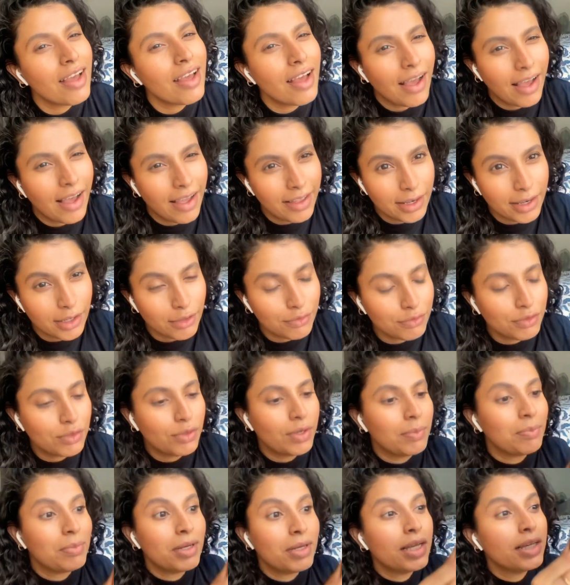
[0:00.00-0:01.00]
I love
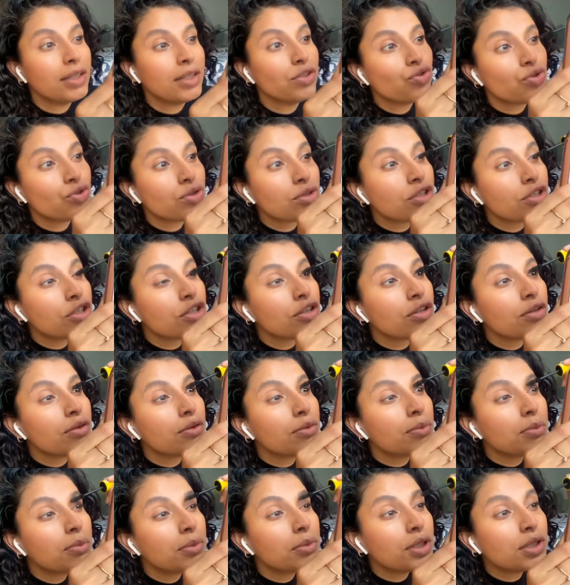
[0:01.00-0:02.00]
to apply just
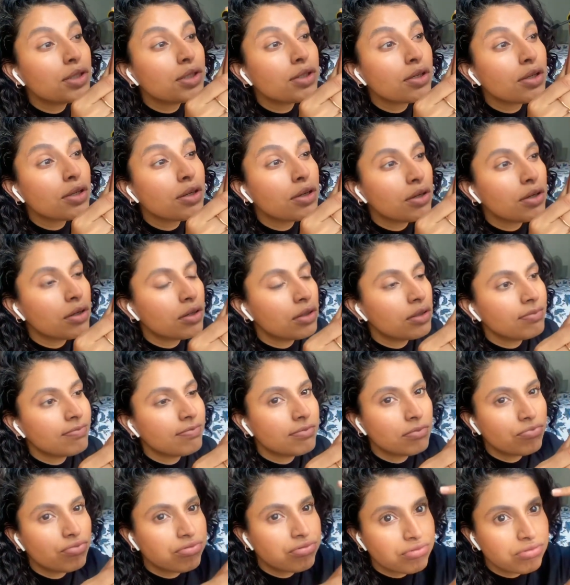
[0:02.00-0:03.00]
mascara.
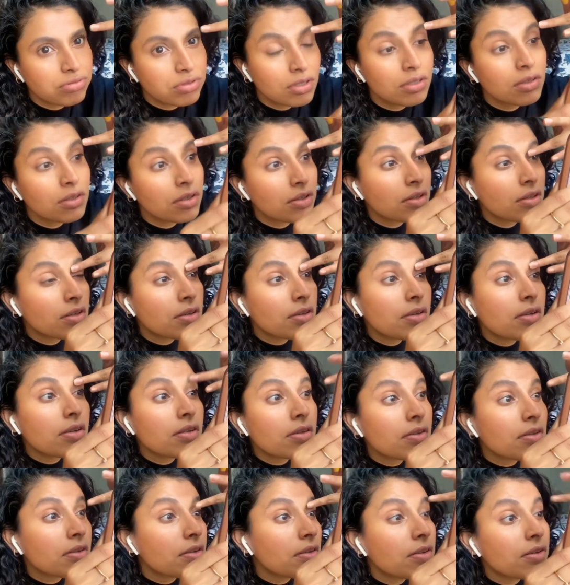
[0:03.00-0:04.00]
Let
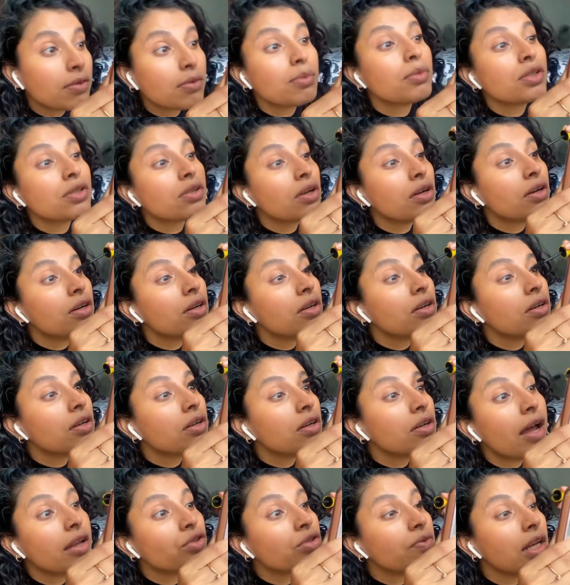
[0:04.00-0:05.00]
me be
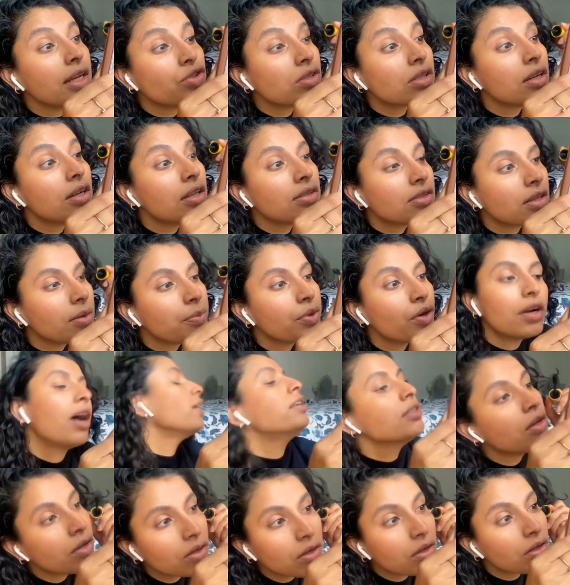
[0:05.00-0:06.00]
real here.
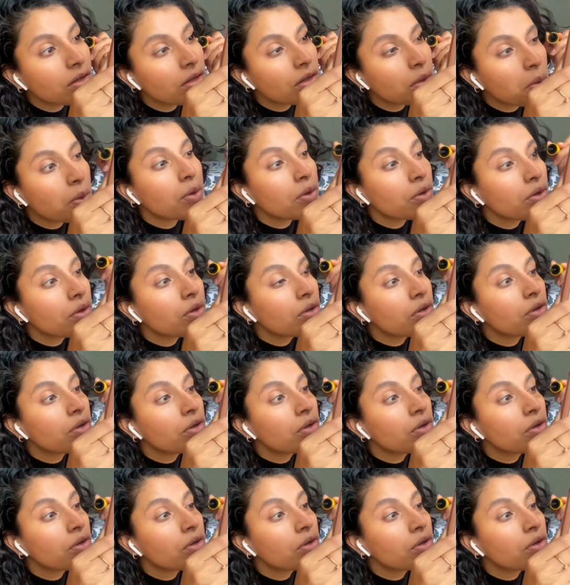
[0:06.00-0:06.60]
When I see you,